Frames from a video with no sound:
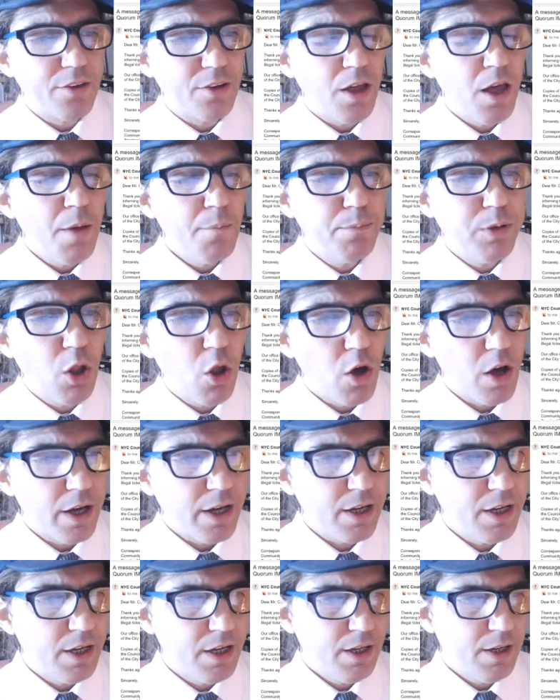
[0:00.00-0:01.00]
ploy
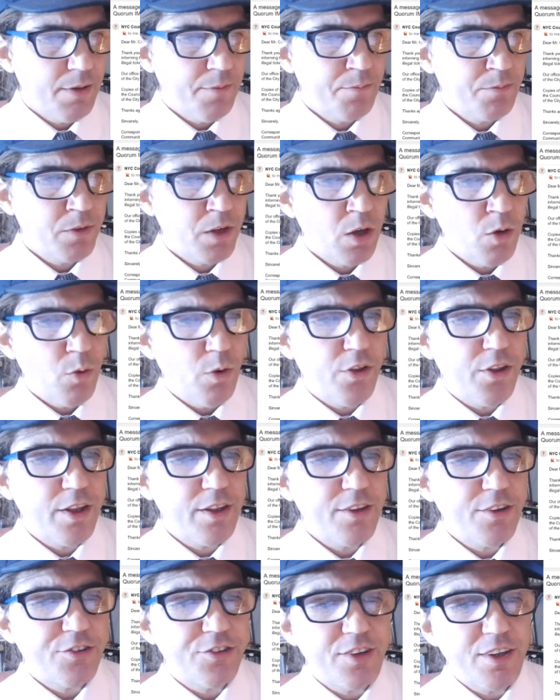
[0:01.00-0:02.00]
within
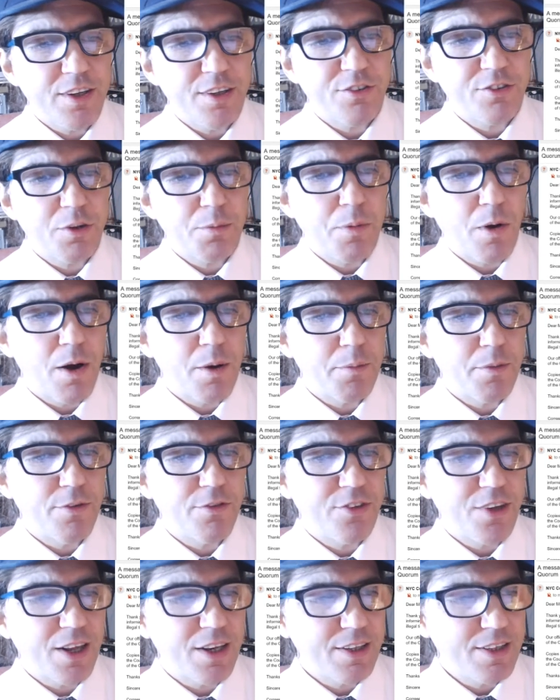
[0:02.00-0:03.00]
the city's Department of
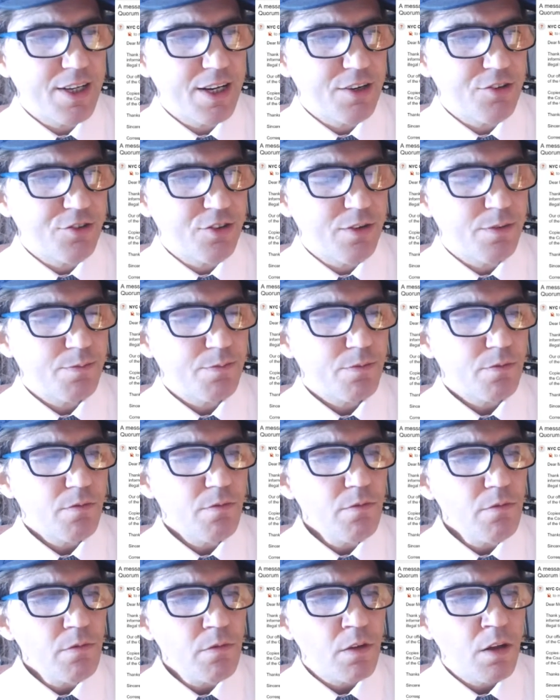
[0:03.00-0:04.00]
Sanitation.
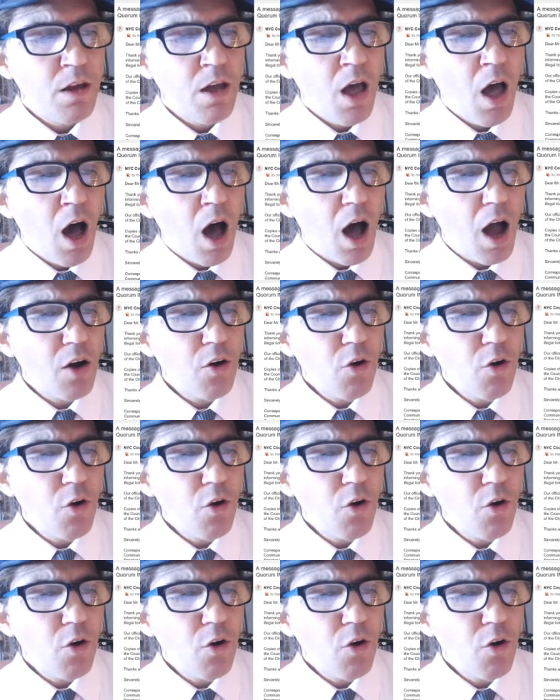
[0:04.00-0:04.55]
Our